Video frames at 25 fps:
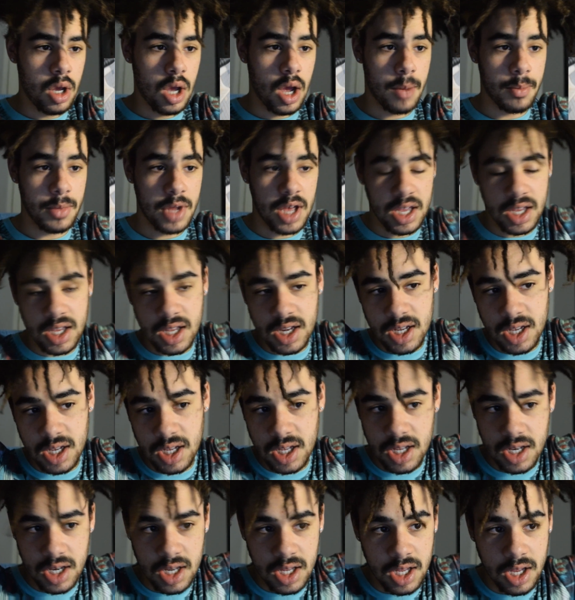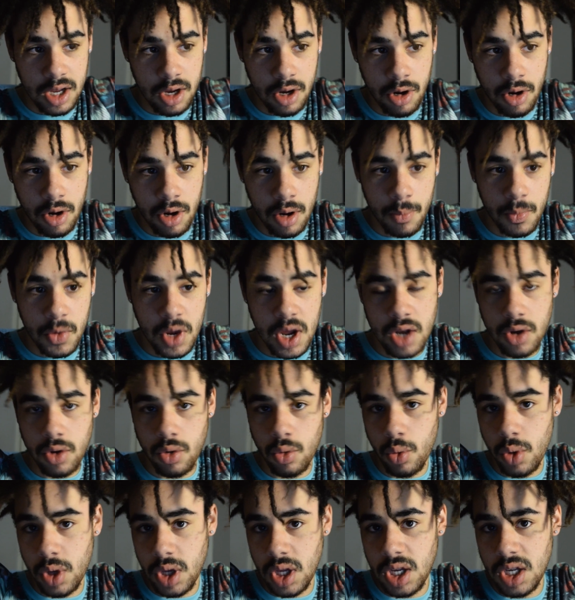I'm not getting in here. I'm not
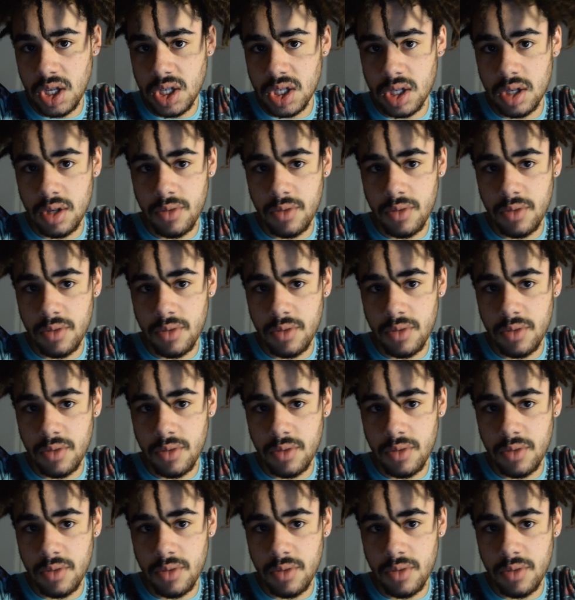doing each